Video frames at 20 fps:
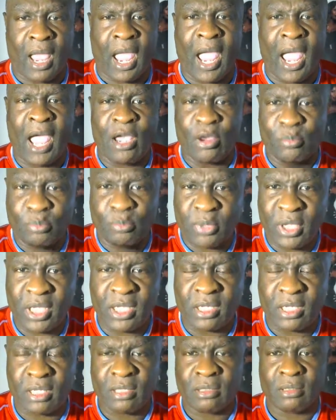I
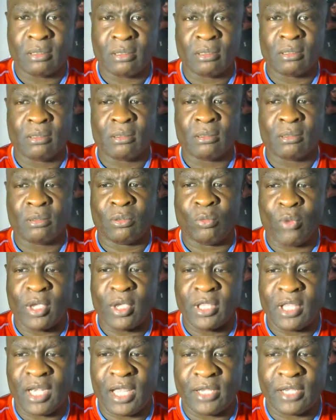opinion the
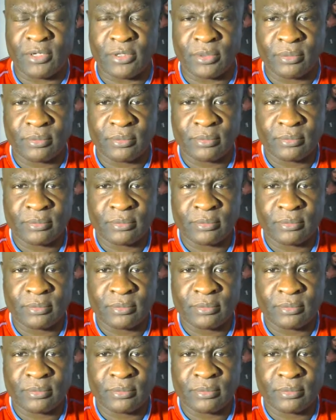way that I do.